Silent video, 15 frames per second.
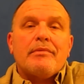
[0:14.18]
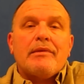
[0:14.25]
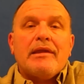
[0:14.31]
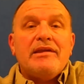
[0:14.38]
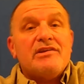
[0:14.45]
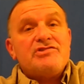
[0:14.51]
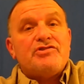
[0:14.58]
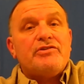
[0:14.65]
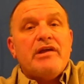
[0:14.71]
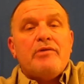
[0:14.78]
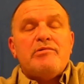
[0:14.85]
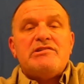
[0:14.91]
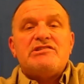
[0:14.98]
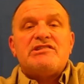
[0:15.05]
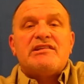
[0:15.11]
Yesterday
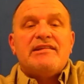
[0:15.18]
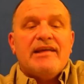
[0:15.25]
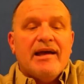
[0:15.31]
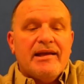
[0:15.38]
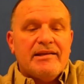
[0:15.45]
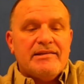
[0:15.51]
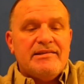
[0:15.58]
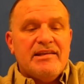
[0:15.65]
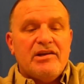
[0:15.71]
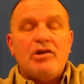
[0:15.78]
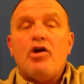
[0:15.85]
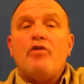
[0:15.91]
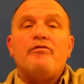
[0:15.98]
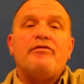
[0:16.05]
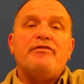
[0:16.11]
we just did an
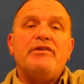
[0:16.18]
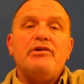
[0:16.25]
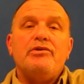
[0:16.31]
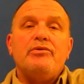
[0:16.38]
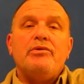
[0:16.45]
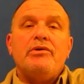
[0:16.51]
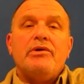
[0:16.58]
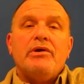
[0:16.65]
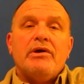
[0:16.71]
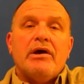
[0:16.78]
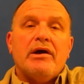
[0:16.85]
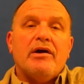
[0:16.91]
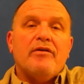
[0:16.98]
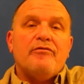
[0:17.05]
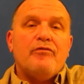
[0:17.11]
overview
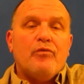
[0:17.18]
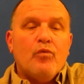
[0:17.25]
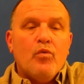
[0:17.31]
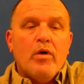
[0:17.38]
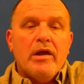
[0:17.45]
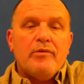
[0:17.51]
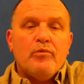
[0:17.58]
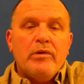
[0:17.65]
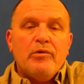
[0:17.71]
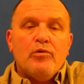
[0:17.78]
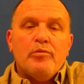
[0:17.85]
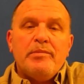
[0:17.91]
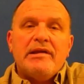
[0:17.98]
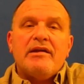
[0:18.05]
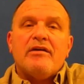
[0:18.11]
of what we
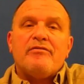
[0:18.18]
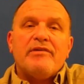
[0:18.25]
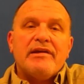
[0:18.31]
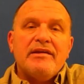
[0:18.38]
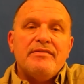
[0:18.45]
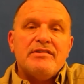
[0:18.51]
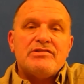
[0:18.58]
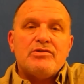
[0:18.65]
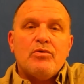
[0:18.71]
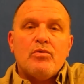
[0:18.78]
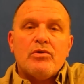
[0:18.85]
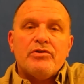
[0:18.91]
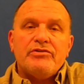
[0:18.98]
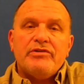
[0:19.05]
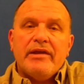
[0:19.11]
will be covering in this
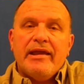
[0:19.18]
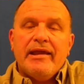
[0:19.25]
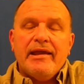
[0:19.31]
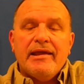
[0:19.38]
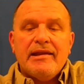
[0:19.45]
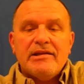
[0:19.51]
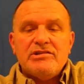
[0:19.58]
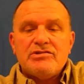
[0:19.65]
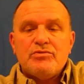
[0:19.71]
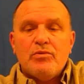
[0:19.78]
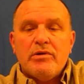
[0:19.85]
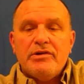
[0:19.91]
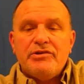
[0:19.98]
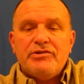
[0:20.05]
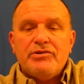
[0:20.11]
course, and I just
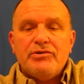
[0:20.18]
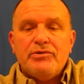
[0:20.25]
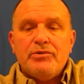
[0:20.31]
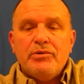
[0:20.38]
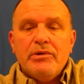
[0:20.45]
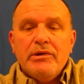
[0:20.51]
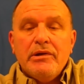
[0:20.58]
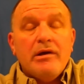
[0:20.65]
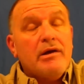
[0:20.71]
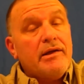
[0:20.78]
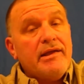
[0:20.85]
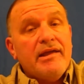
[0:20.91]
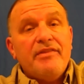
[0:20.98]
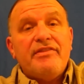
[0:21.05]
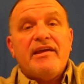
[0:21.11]
wanted to,
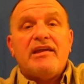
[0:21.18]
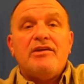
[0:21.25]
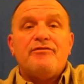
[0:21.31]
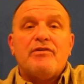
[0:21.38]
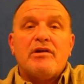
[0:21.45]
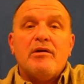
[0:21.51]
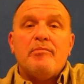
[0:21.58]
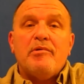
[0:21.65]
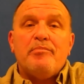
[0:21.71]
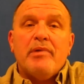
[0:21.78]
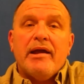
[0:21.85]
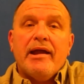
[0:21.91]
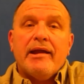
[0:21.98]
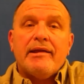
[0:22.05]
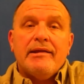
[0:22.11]
again, thank you for coming
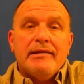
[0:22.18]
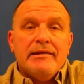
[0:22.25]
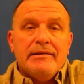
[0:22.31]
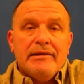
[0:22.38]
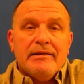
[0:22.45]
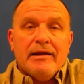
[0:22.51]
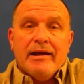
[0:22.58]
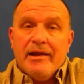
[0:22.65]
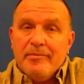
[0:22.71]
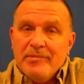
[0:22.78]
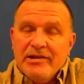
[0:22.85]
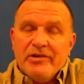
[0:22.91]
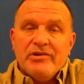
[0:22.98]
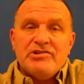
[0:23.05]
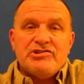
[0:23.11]
back. I am
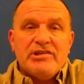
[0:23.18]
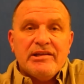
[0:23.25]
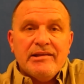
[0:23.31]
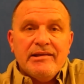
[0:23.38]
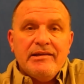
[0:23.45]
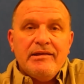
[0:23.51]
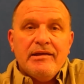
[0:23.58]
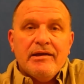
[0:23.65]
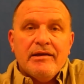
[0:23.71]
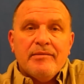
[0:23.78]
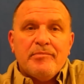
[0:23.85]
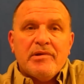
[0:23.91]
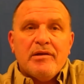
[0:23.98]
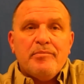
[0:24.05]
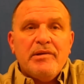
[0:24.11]
Larry Shealy.
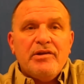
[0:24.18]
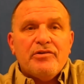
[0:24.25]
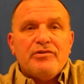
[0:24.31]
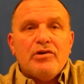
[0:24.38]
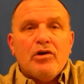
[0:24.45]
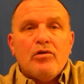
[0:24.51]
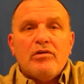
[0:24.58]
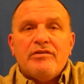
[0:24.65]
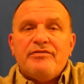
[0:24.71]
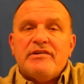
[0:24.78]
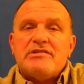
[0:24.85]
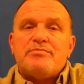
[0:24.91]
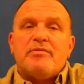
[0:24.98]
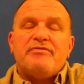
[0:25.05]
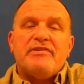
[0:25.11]
I'm going to be your total
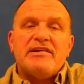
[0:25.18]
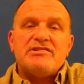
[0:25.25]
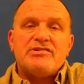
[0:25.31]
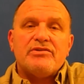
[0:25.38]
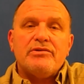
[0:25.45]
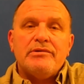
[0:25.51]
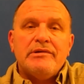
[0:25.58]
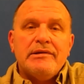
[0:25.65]
defense professor.